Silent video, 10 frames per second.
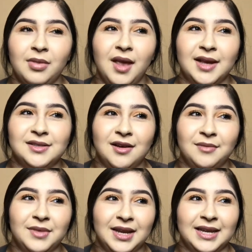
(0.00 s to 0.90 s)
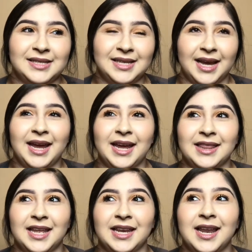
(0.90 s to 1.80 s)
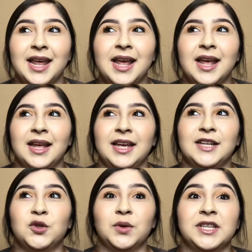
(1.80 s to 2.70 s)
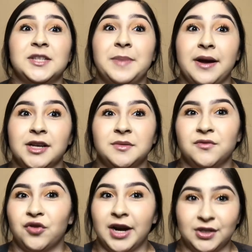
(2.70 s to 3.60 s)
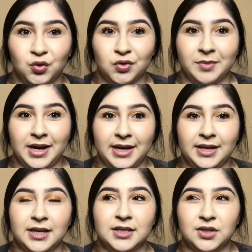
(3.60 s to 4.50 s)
I saw him the next day, and then he told his parents before I told mine.